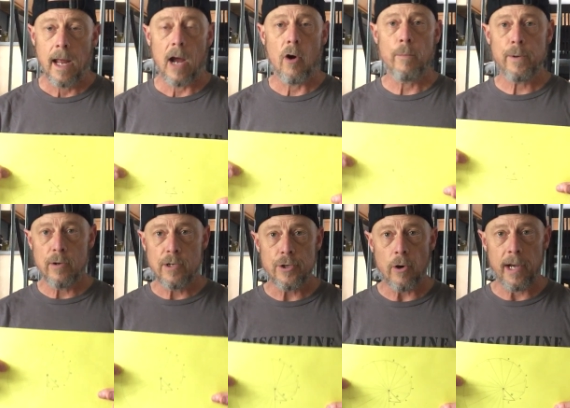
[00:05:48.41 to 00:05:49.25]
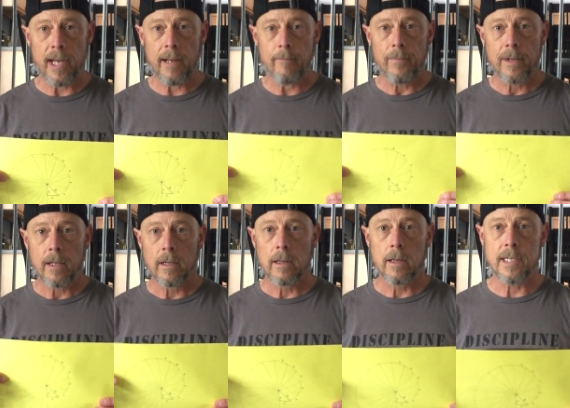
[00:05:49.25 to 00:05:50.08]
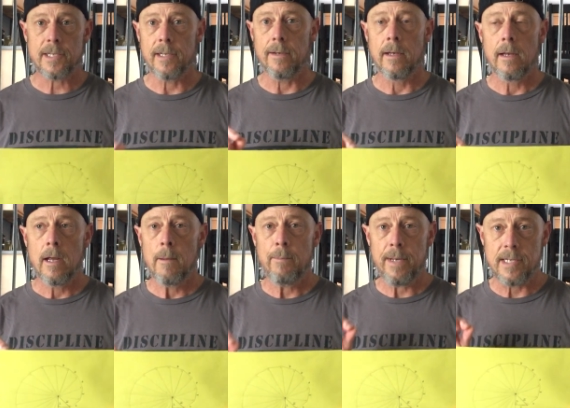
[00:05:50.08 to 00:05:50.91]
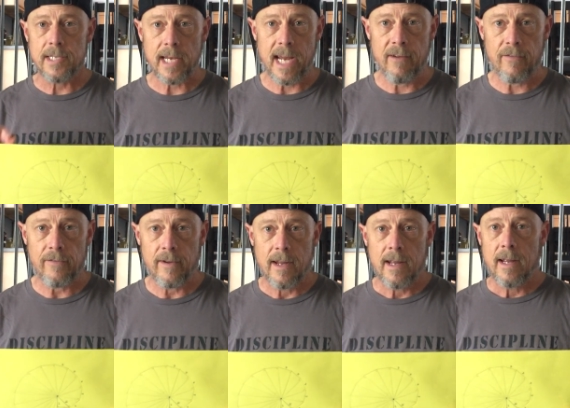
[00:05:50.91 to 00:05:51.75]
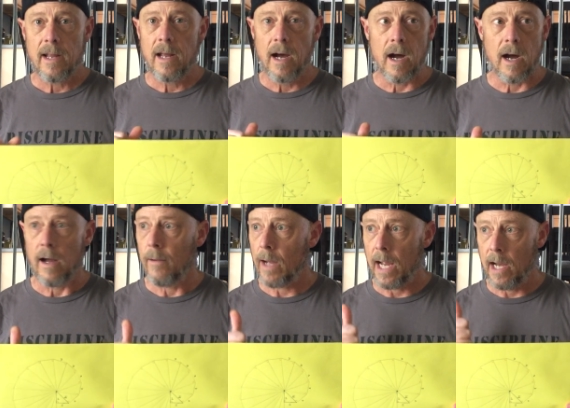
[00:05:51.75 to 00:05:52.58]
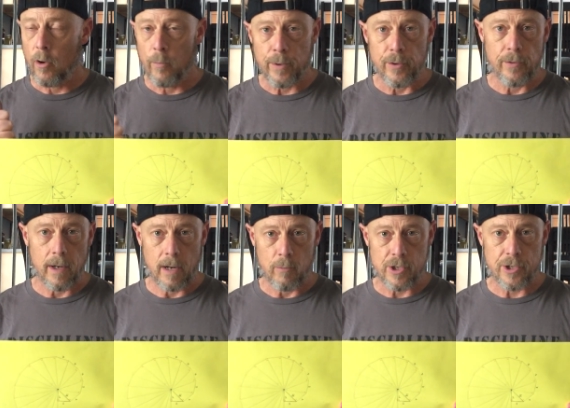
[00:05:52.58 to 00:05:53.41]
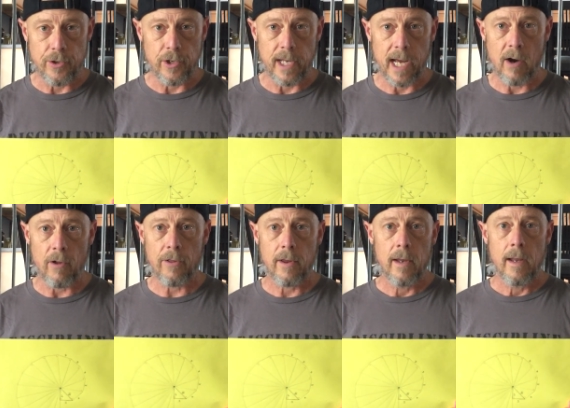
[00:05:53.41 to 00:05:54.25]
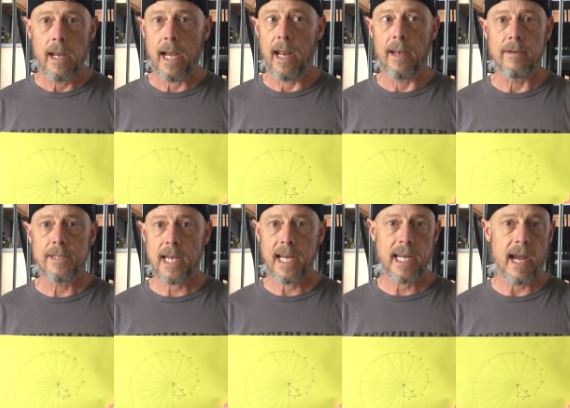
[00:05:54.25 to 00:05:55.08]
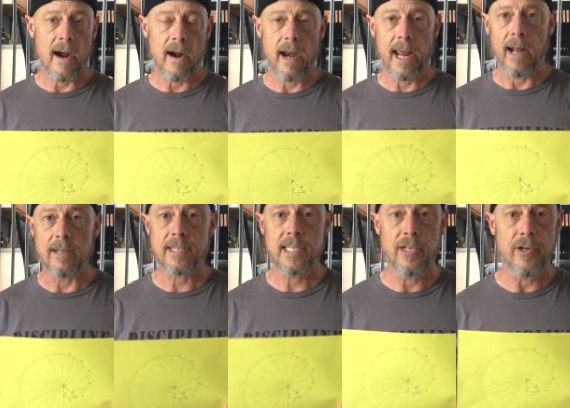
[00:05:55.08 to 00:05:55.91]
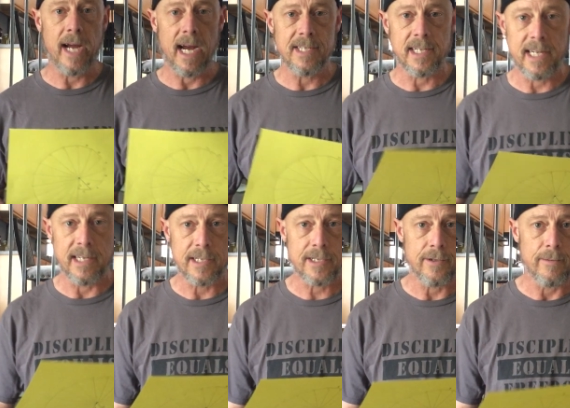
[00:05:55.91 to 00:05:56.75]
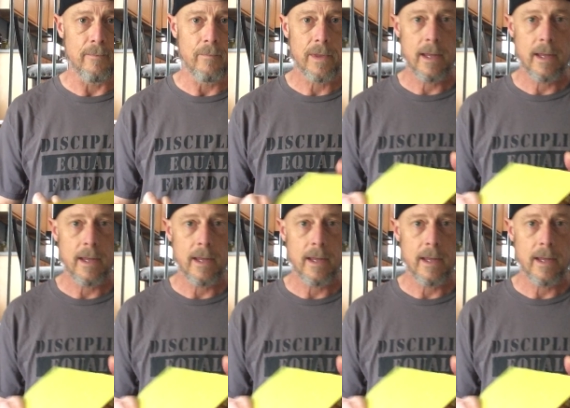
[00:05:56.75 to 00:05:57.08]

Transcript: I hope you enjoyed it. Listen, be safe. Uh, I hope you, I wish you good health and take care and I'll see you guys again soon.